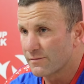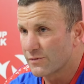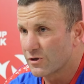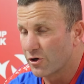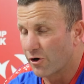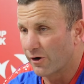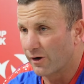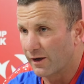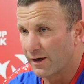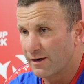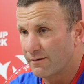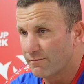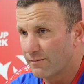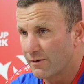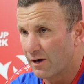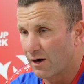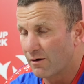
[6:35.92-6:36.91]

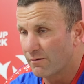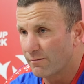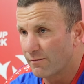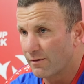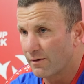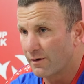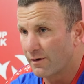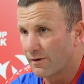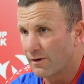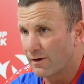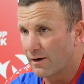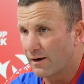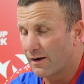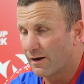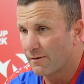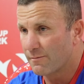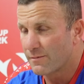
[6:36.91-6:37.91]
Certainly,
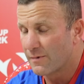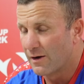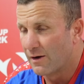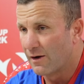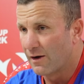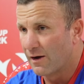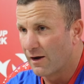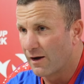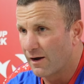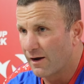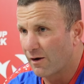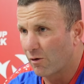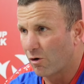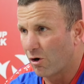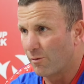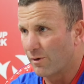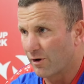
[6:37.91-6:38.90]
and
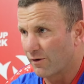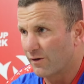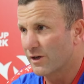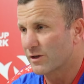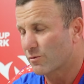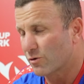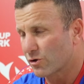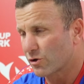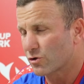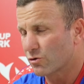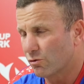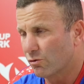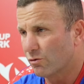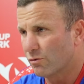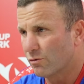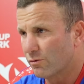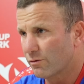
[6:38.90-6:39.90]
I'll comment on this because I
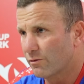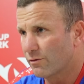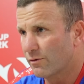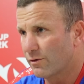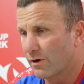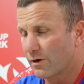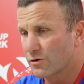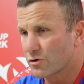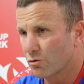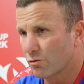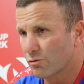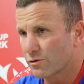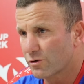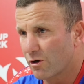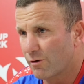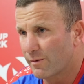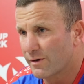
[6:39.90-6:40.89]
saw,
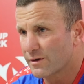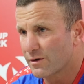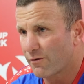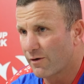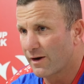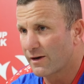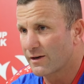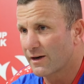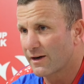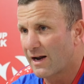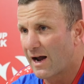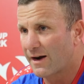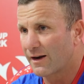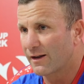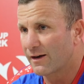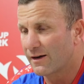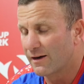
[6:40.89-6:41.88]
Sean's comments around Dean
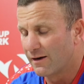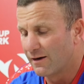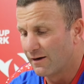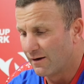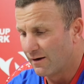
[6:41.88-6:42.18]
Hadley.